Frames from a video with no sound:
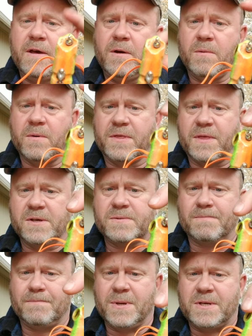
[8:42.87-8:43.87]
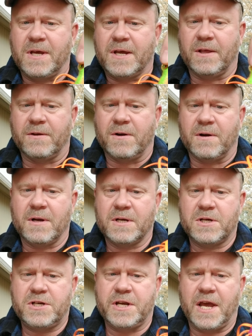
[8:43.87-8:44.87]
with this particular
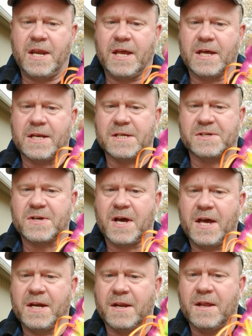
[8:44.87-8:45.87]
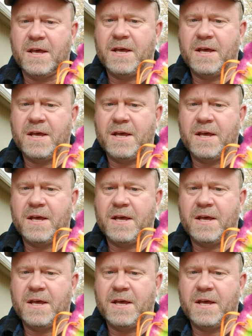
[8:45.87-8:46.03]
shading and design and